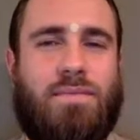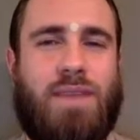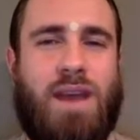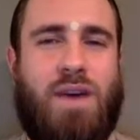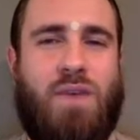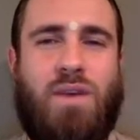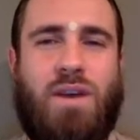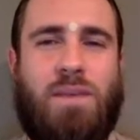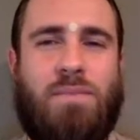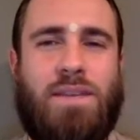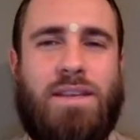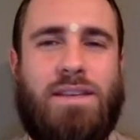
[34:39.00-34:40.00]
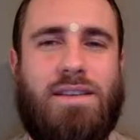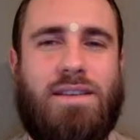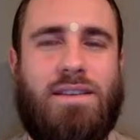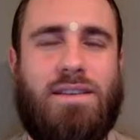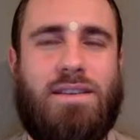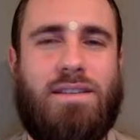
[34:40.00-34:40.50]
how come that
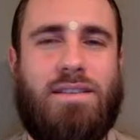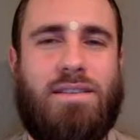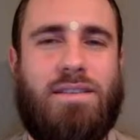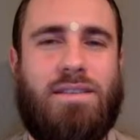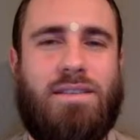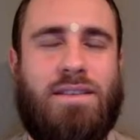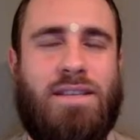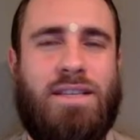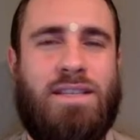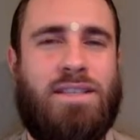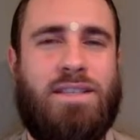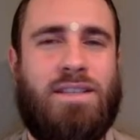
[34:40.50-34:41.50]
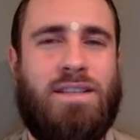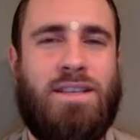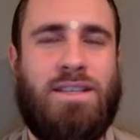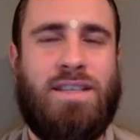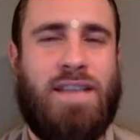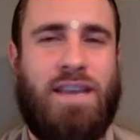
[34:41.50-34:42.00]

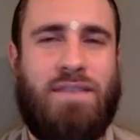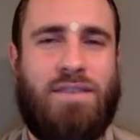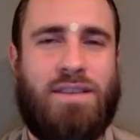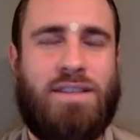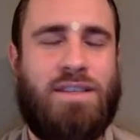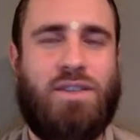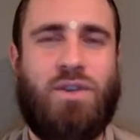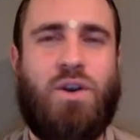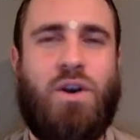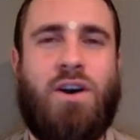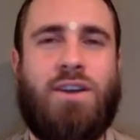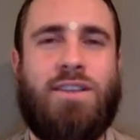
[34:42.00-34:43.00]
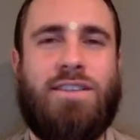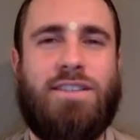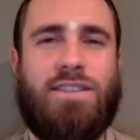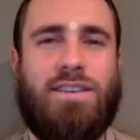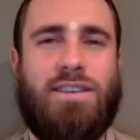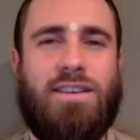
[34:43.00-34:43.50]
these devas, these
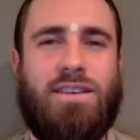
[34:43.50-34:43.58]
gods,